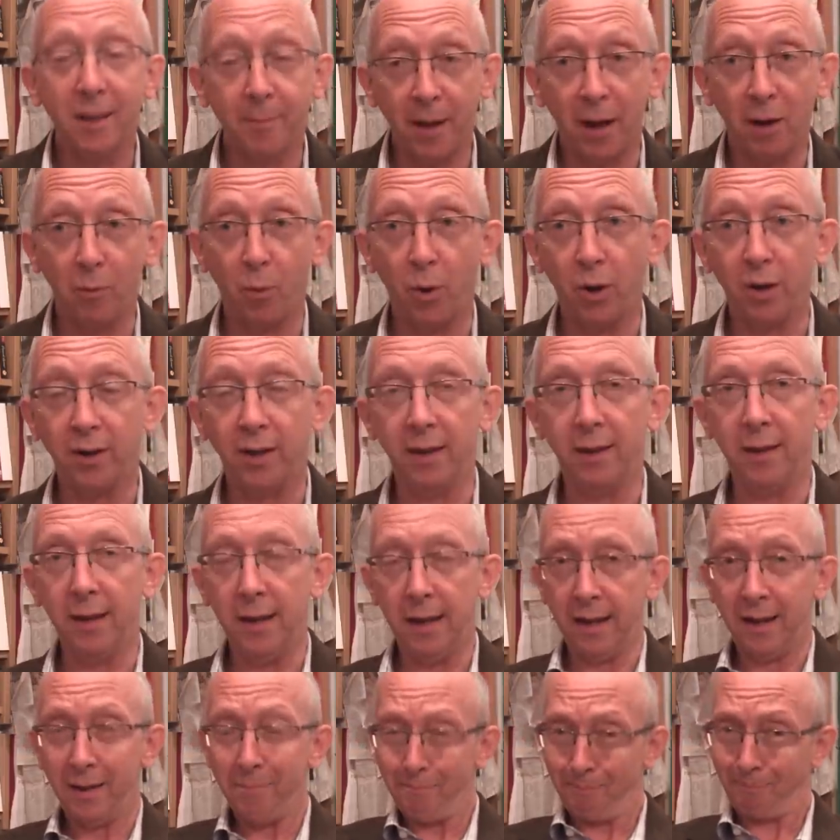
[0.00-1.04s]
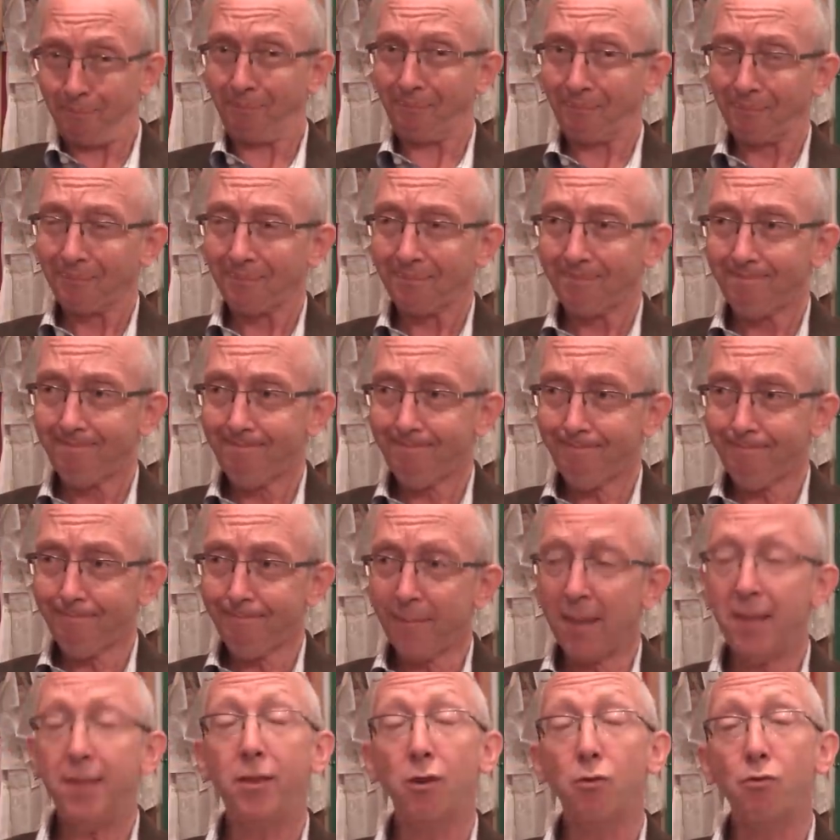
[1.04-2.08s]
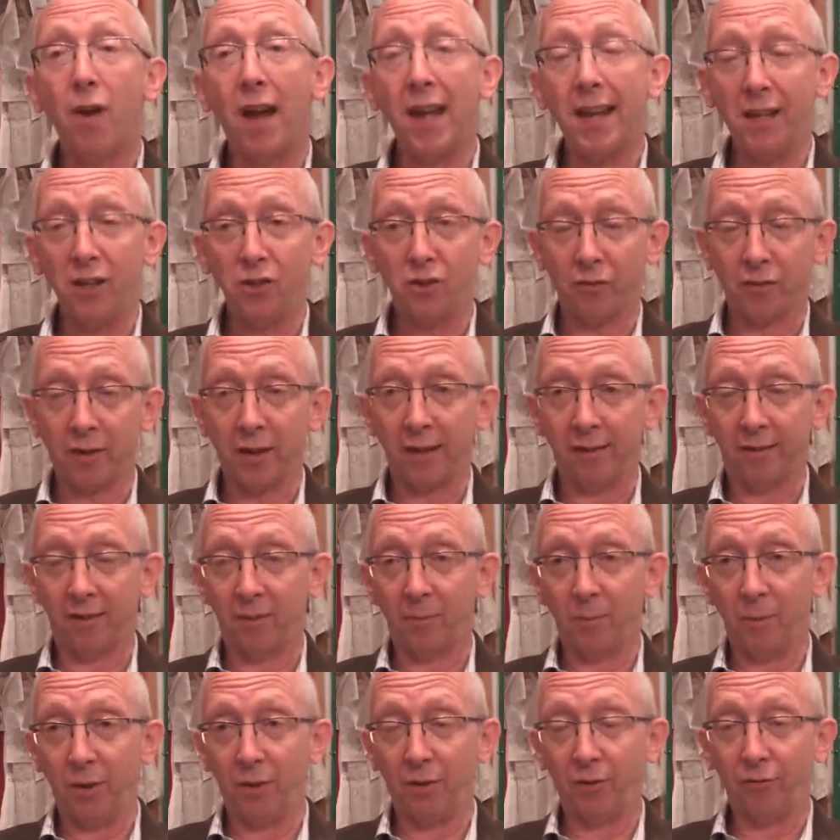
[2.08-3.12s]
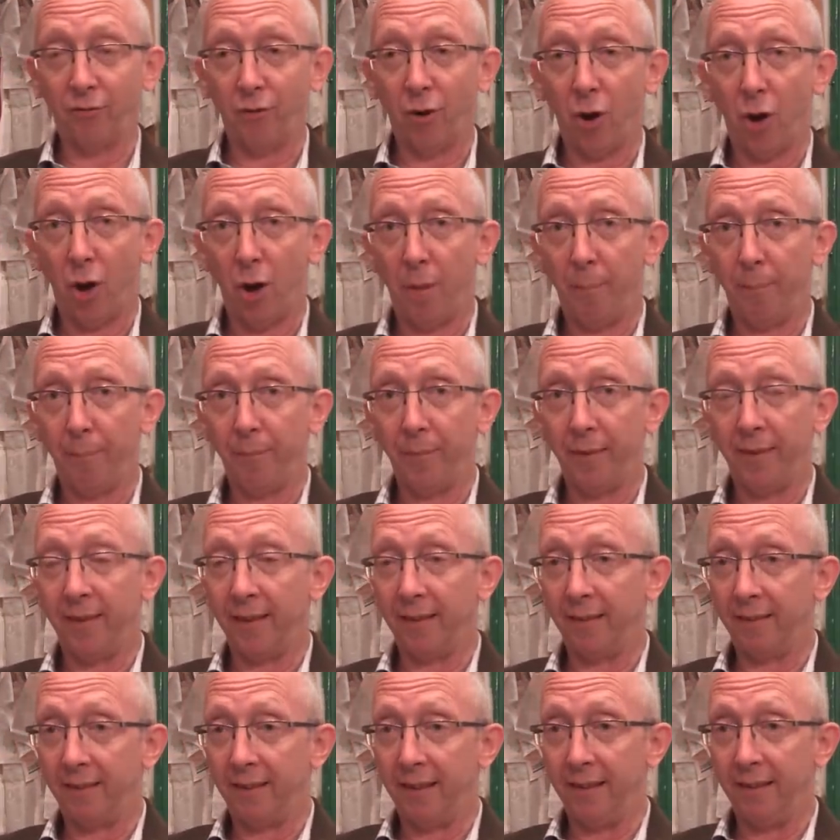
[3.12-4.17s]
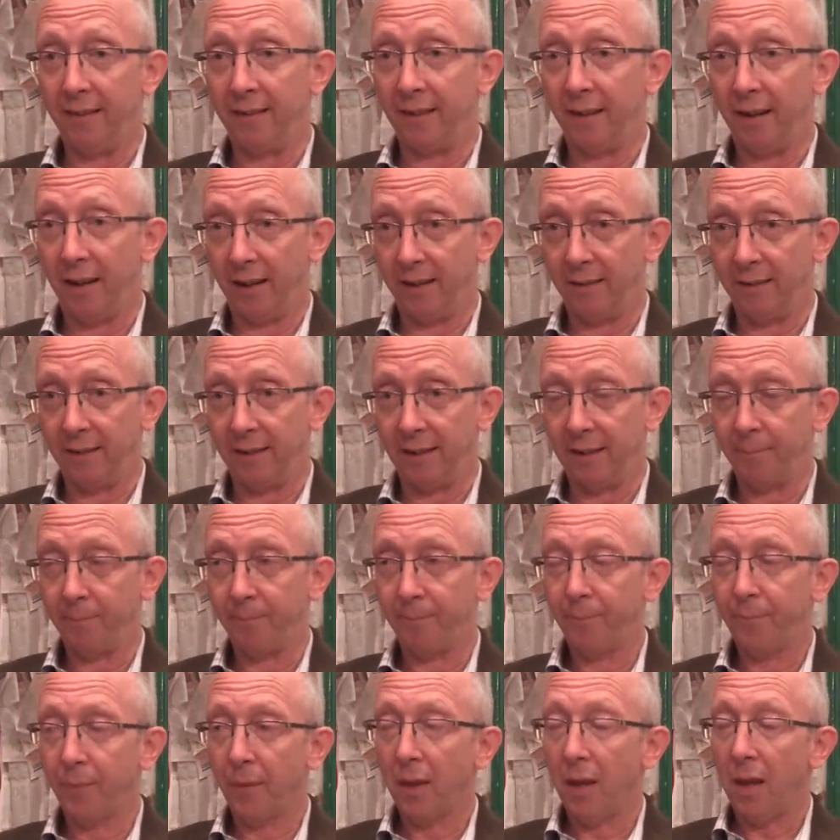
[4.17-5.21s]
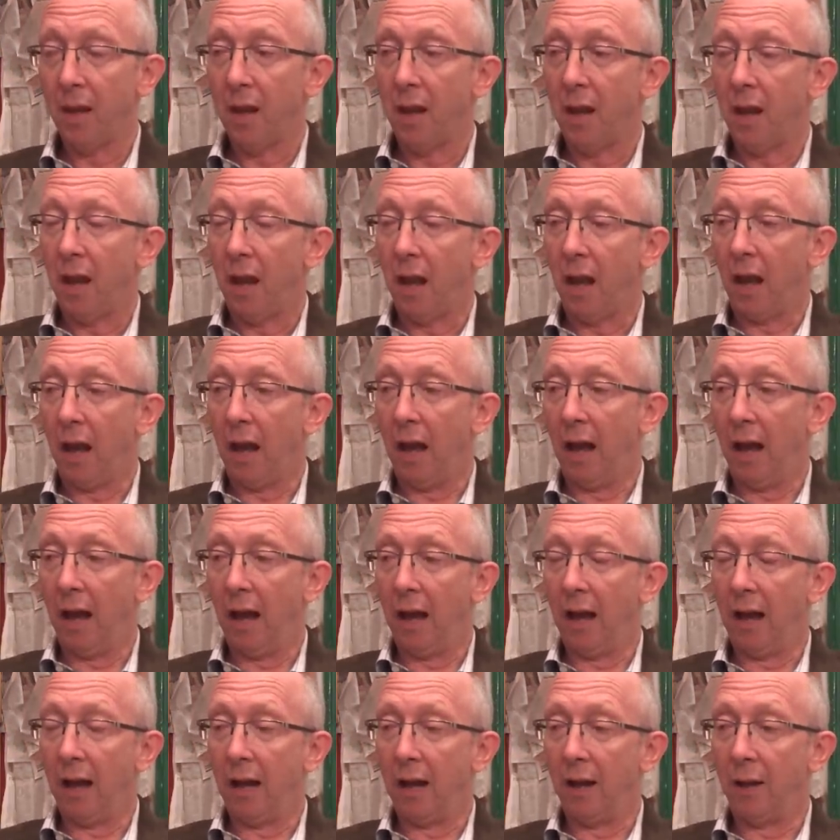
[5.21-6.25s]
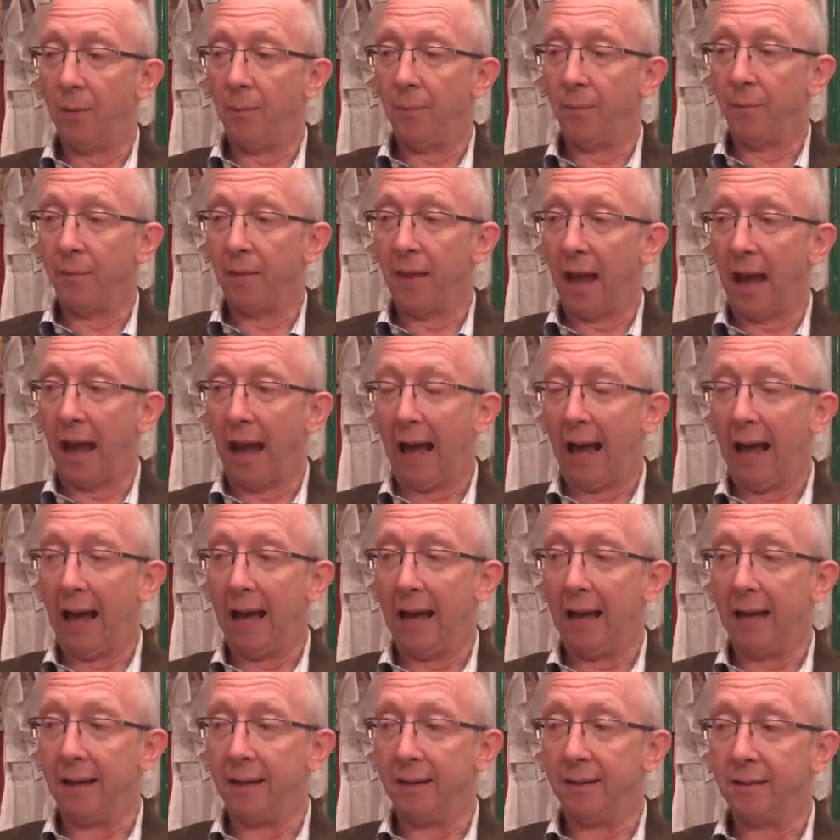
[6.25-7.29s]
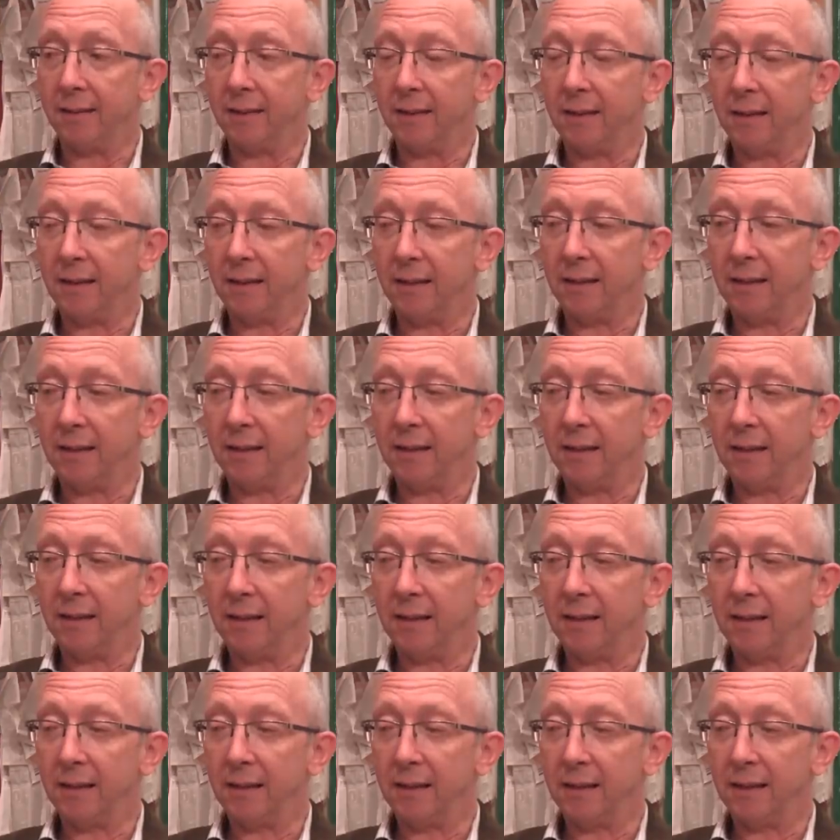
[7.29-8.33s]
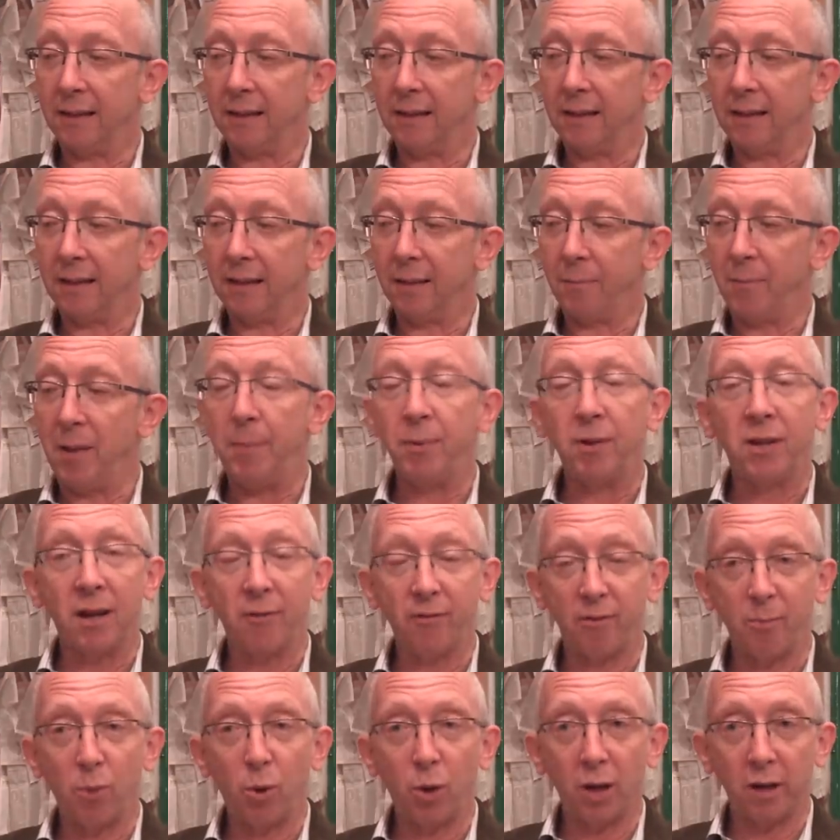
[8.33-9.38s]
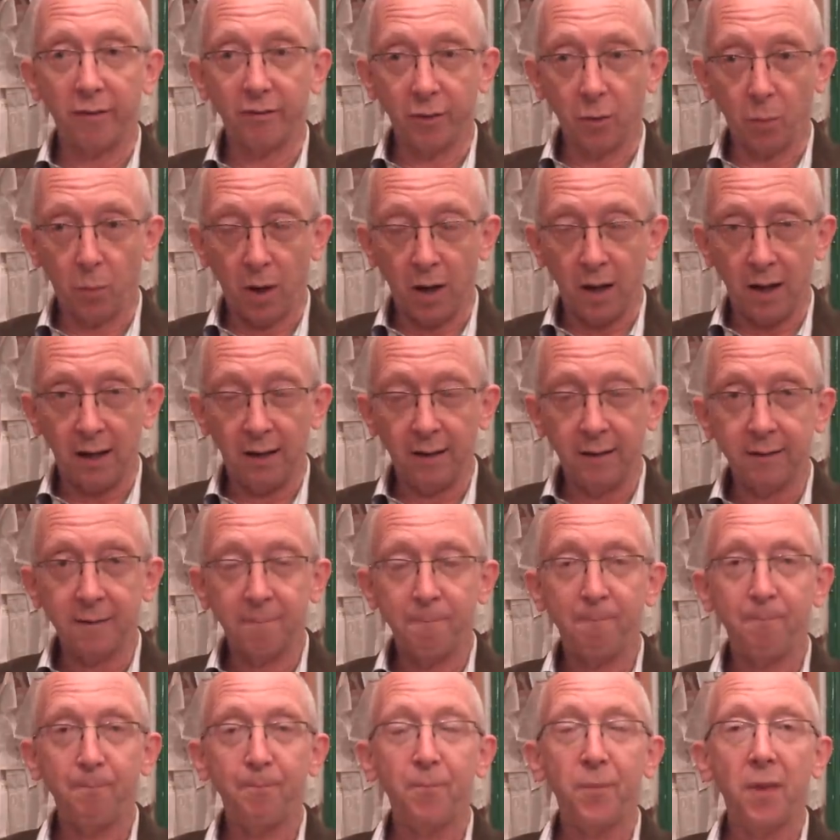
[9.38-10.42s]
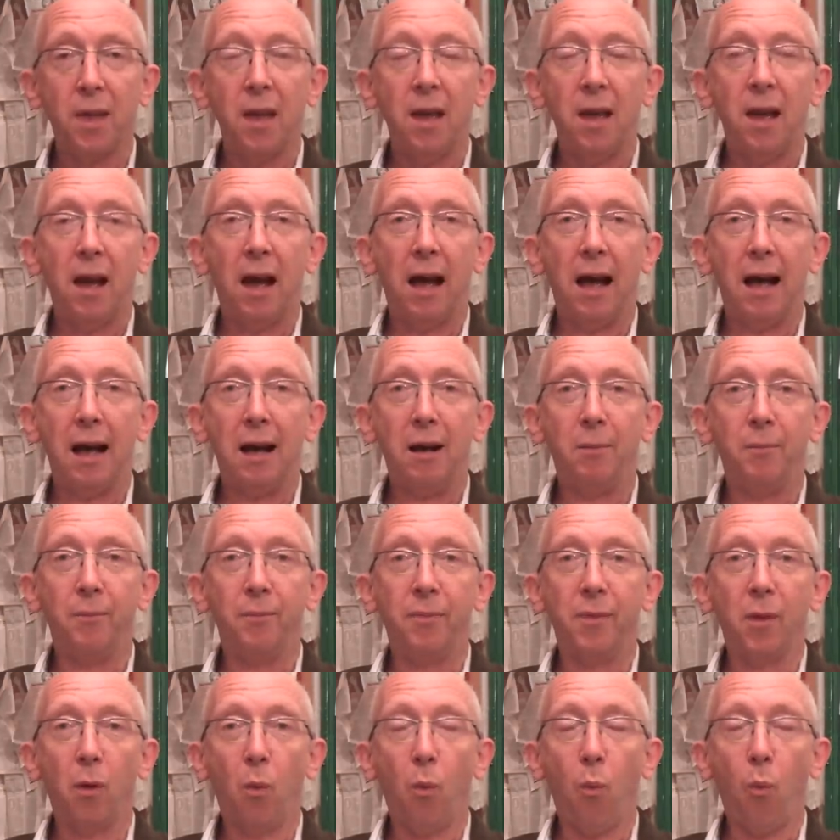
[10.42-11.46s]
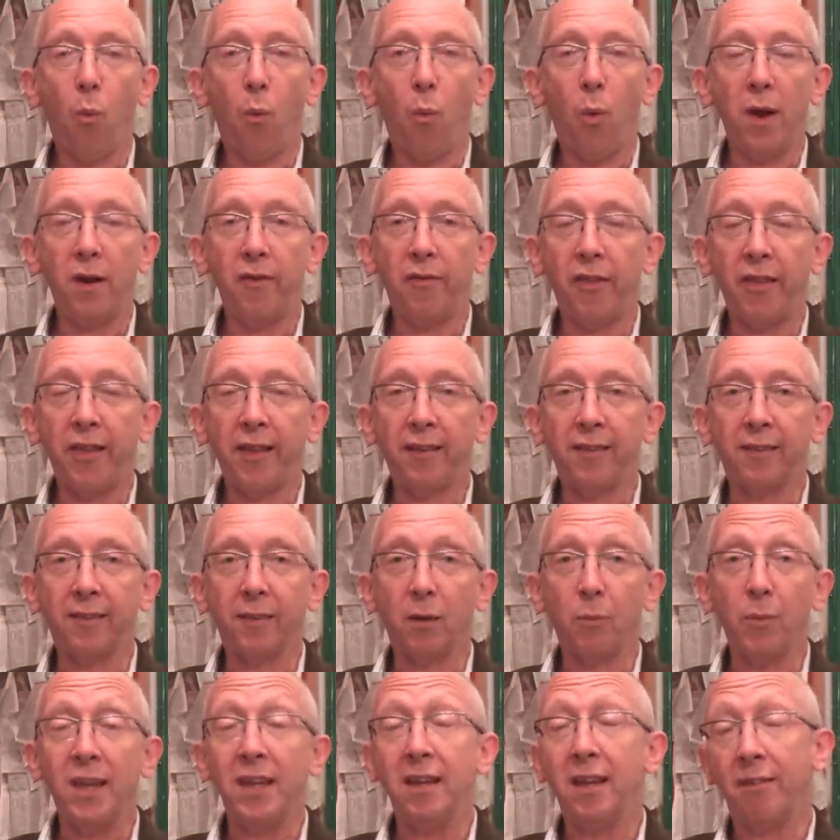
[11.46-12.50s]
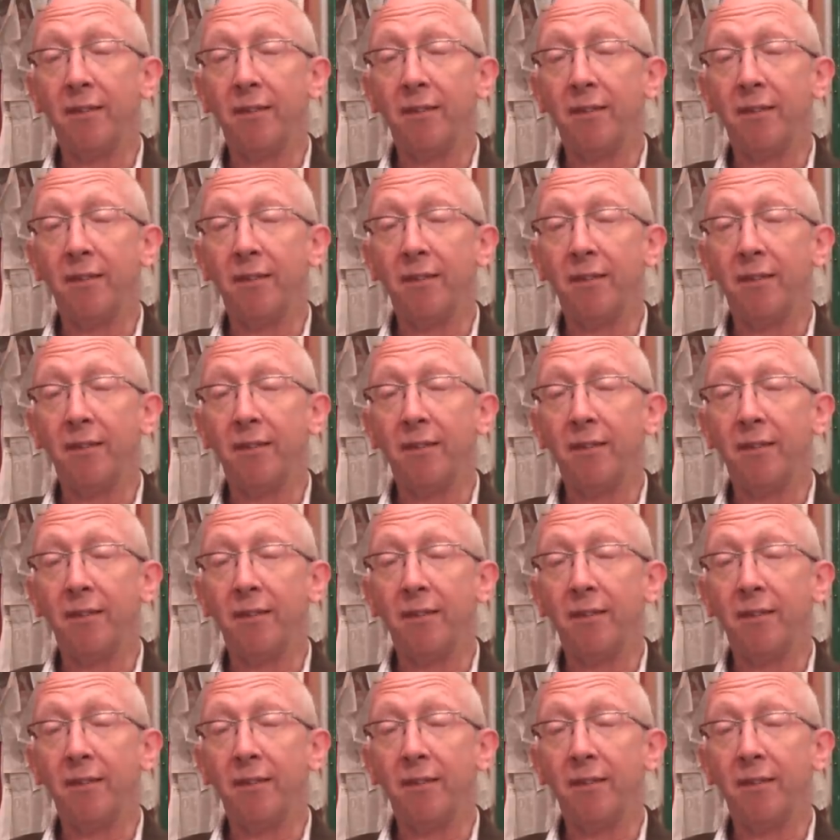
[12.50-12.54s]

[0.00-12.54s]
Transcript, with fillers: about working here is the range of customers from 16 to 90. Um, and people come from all over the world. Um, one of the things we